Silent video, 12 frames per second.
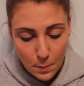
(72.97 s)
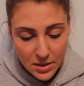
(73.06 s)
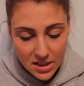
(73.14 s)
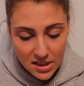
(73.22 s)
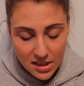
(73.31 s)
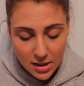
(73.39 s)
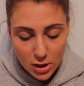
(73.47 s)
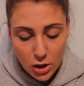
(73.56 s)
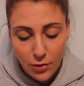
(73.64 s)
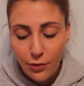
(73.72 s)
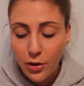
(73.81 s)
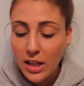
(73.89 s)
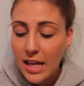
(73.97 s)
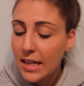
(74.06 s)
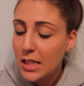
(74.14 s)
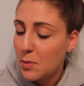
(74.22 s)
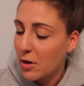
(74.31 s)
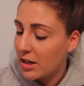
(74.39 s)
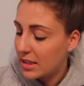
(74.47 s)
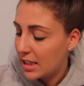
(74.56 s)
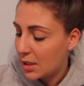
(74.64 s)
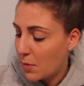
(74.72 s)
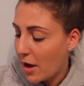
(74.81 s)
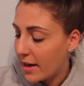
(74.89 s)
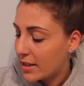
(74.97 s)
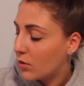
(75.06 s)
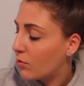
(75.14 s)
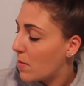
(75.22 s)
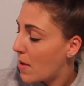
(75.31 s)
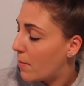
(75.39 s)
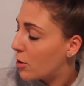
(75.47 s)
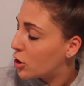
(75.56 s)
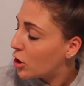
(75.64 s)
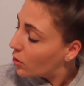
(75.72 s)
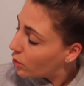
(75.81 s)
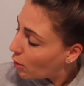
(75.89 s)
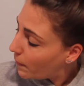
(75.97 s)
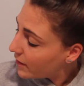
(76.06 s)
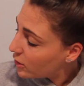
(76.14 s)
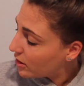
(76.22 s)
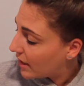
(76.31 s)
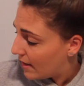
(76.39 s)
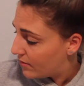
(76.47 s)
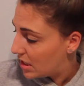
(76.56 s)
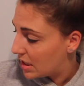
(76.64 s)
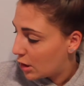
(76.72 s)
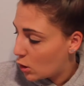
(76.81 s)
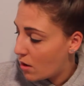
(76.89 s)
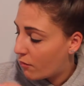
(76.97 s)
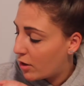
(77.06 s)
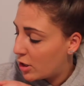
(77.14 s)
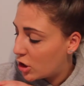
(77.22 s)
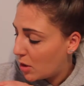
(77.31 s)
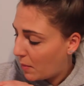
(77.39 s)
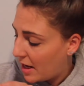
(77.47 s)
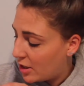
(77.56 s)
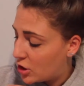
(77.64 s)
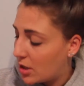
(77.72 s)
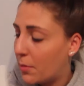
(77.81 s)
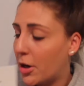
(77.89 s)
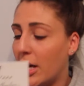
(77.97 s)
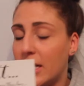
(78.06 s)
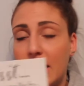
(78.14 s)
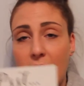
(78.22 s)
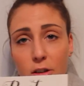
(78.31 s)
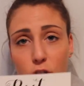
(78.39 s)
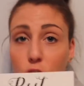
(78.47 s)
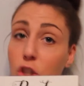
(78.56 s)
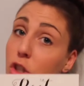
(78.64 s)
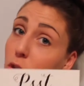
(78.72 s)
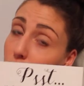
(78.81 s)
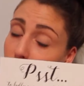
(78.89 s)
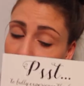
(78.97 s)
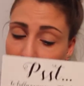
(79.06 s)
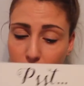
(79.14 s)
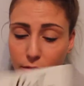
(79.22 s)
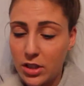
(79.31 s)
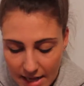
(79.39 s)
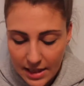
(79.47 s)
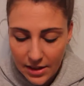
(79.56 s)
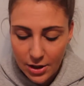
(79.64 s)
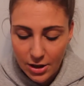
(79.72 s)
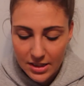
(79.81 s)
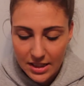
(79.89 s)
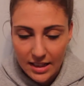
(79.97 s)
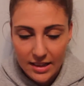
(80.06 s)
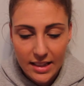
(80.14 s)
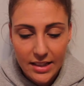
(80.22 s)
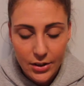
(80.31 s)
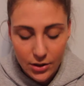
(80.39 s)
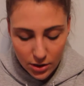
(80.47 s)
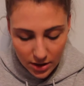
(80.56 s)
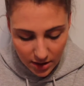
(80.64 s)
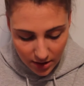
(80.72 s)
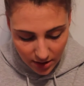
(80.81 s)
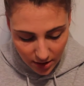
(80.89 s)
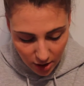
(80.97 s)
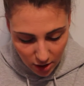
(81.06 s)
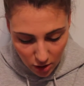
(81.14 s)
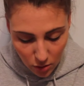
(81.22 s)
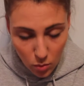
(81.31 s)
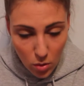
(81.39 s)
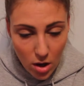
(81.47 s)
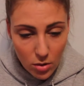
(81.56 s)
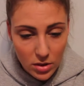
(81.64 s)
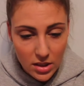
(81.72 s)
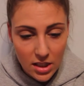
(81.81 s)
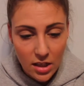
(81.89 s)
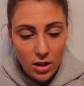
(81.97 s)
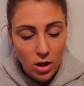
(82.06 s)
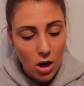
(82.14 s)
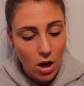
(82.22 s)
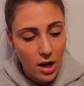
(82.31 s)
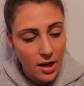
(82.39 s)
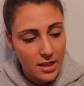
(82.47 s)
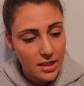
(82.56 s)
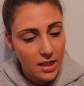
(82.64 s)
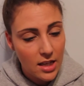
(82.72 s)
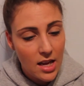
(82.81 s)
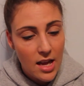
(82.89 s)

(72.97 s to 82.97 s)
psst, to fully experience this box, remember, don't open your gifts until you have reached the page number attached to your gift. And then there is a little quote card